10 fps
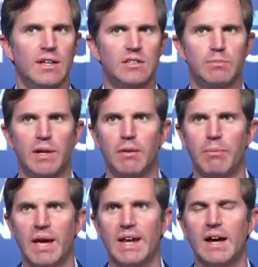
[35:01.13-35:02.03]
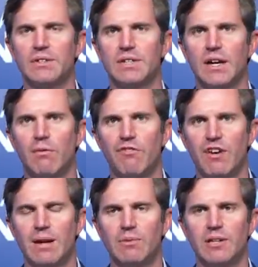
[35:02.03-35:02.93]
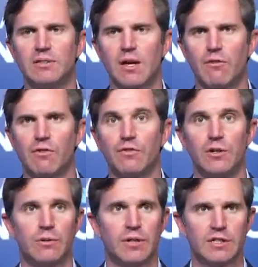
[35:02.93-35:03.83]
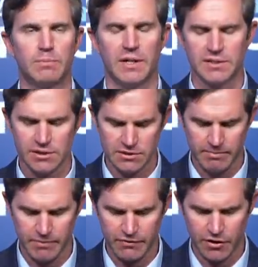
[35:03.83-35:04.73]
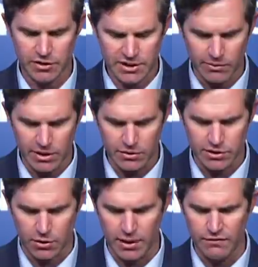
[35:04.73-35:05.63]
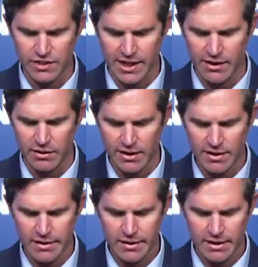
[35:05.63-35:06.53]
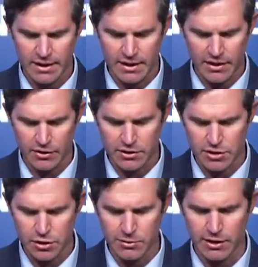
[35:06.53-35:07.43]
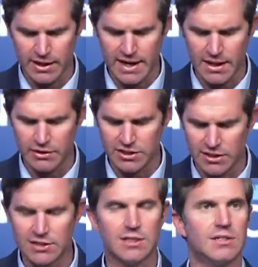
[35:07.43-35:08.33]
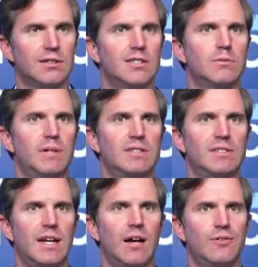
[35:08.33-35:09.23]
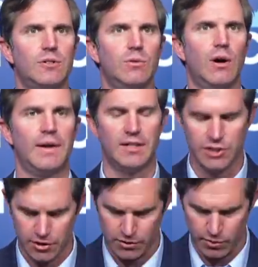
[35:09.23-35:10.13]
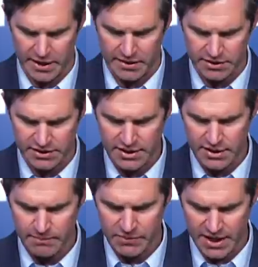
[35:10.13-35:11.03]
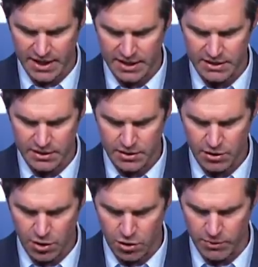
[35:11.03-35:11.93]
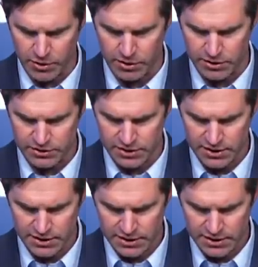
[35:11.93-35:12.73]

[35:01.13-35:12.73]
that's been paid out to help families cover funeral expenses. First thing we do is grieve together. And another $2 million in assistance has been sent out to uninsured renters and homeowners.